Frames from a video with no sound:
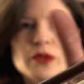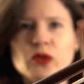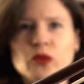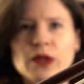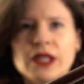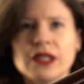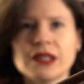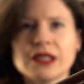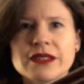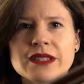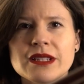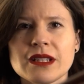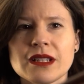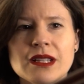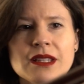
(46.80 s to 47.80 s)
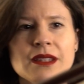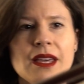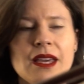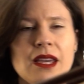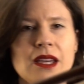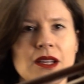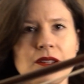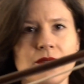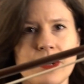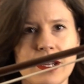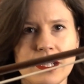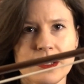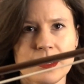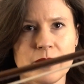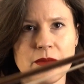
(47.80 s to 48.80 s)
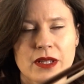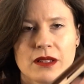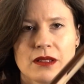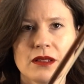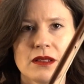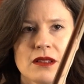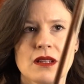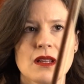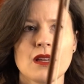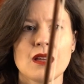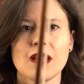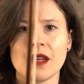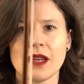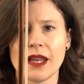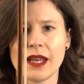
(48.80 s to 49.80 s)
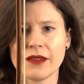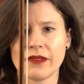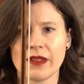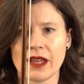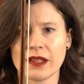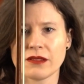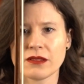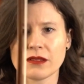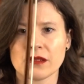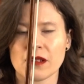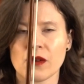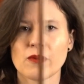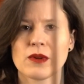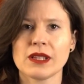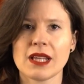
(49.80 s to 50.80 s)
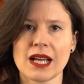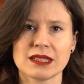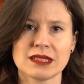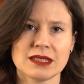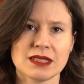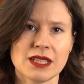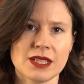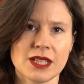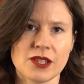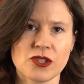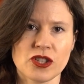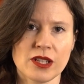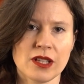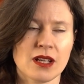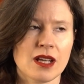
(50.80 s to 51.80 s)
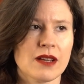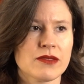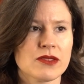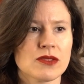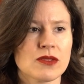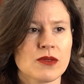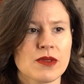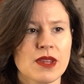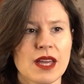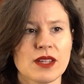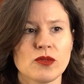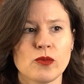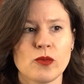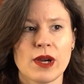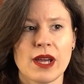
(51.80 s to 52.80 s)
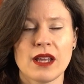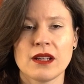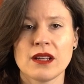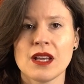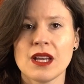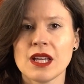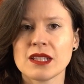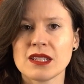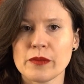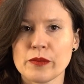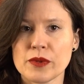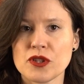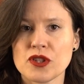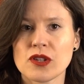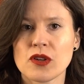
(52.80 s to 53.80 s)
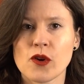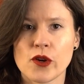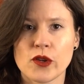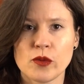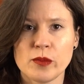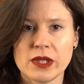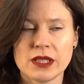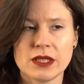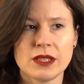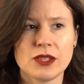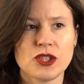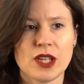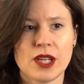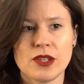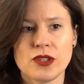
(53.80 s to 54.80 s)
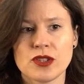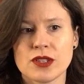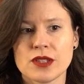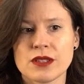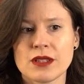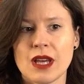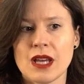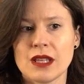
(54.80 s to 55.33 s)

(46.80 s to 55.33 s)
between the stick and the hair right in the middle, and that relaxes the tension enough so that when temperature or humidity changes,